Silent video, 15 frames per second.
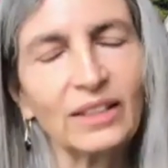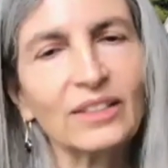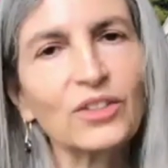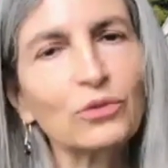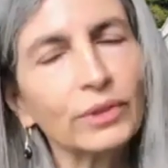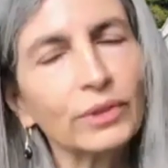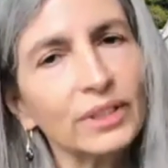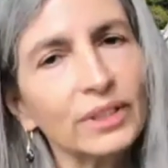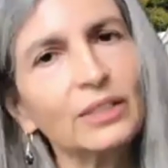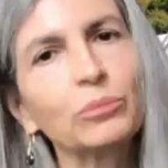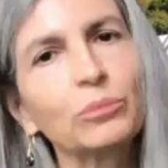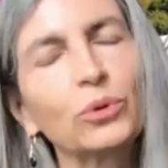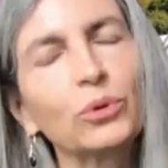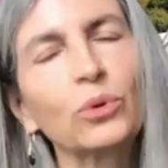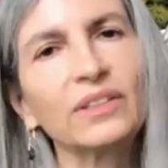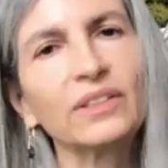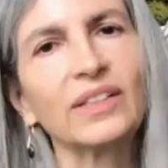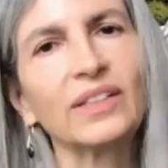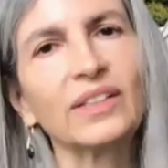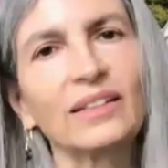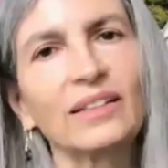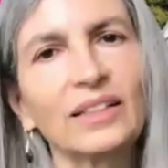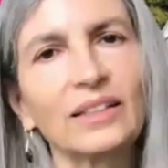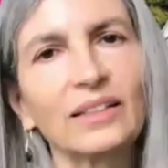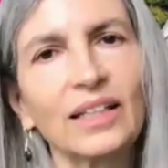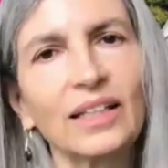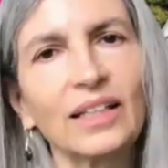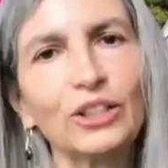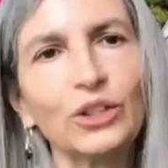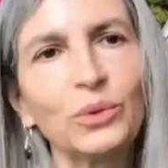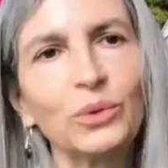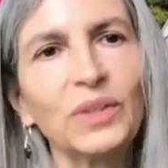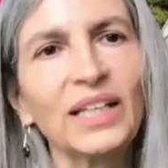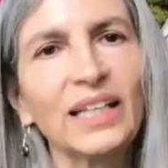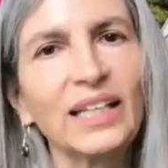it's really important, I think, that you